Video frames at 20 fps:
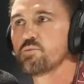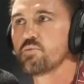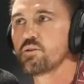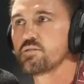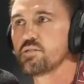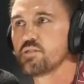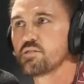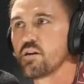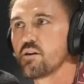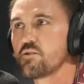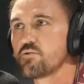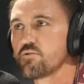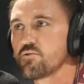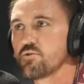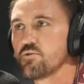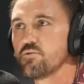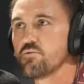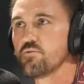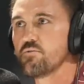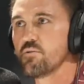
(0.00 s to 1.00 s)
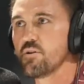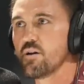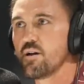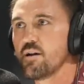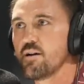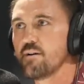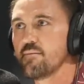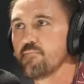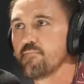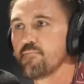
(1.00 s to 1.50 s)
brings his own crew.
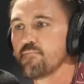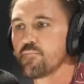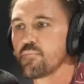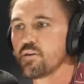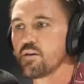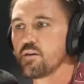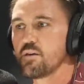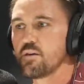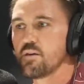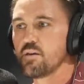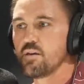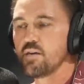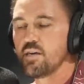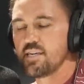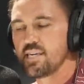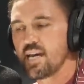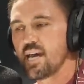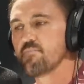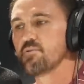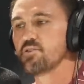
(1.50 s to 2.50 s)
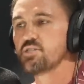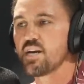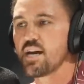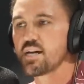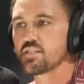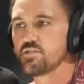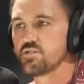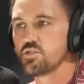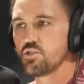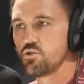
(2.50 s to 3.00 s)
Um, he came to
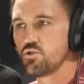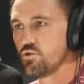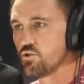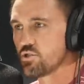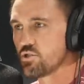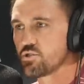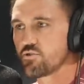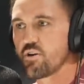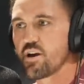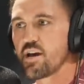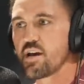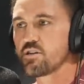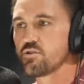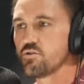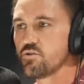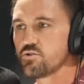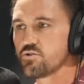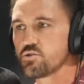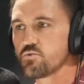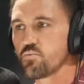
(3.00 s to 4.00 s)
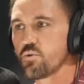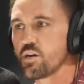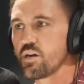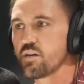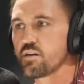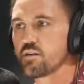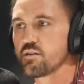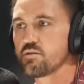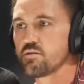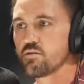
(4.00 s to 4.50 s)
Jackson's. He uses Greg, uses
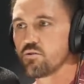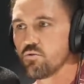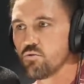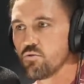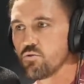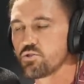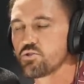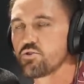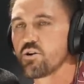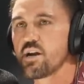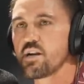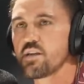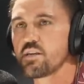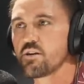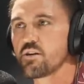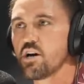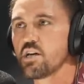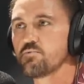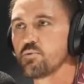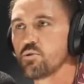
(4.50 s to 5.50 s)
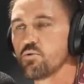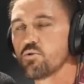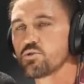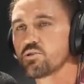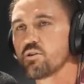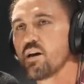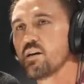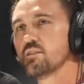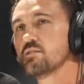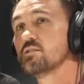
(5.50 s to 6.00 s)
Wink, all the training guys, but he
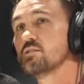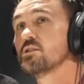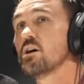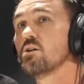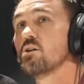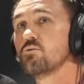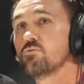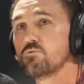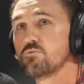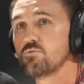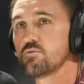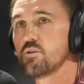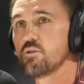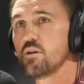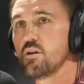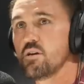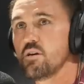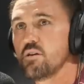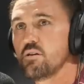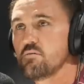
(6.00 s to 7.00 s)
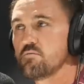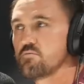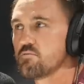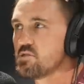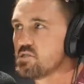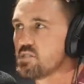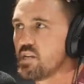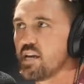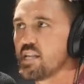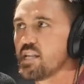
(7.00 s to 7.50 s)
also has his own
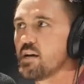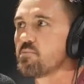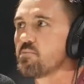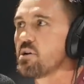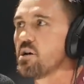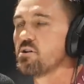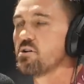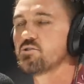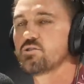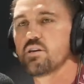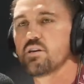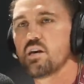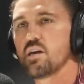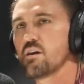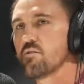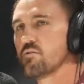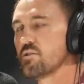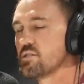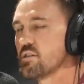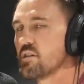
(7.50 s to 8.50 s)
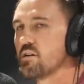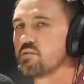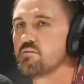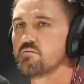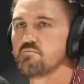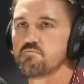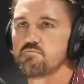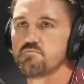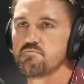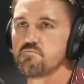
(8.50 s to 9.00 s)
stand-up coach there, his
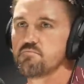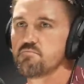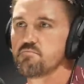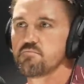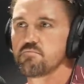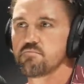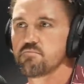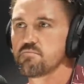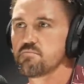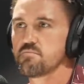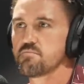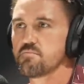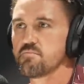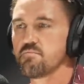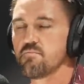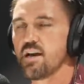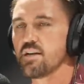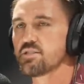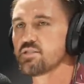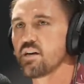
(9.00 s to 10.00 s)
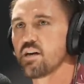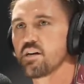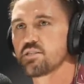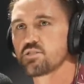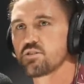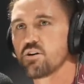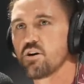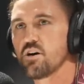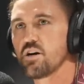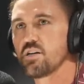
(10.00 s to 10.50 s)
own massage
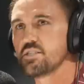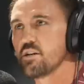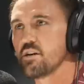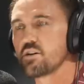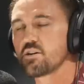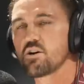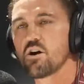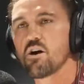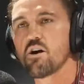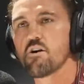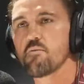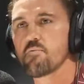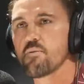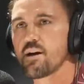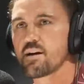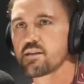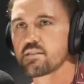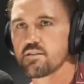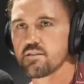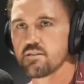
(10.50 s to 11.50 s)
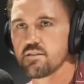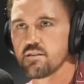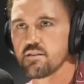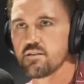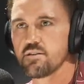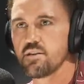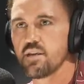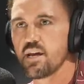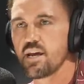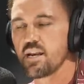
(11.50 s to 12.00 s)
guy, his own
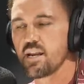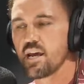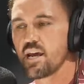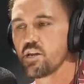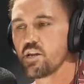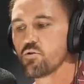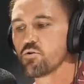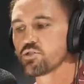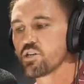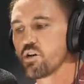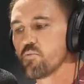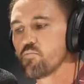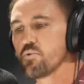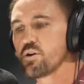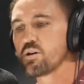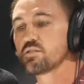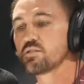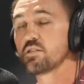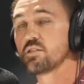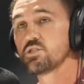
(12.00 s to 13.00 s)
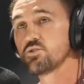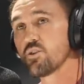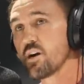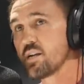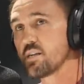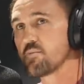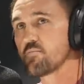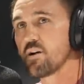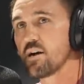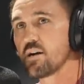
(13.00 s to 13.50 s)
chiropractor, and, and he also brings in
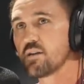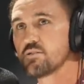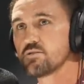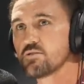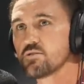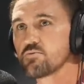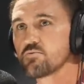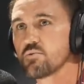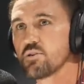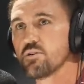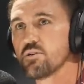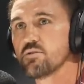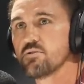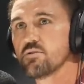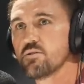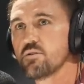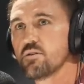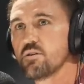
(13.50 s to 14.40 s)
training partners as well.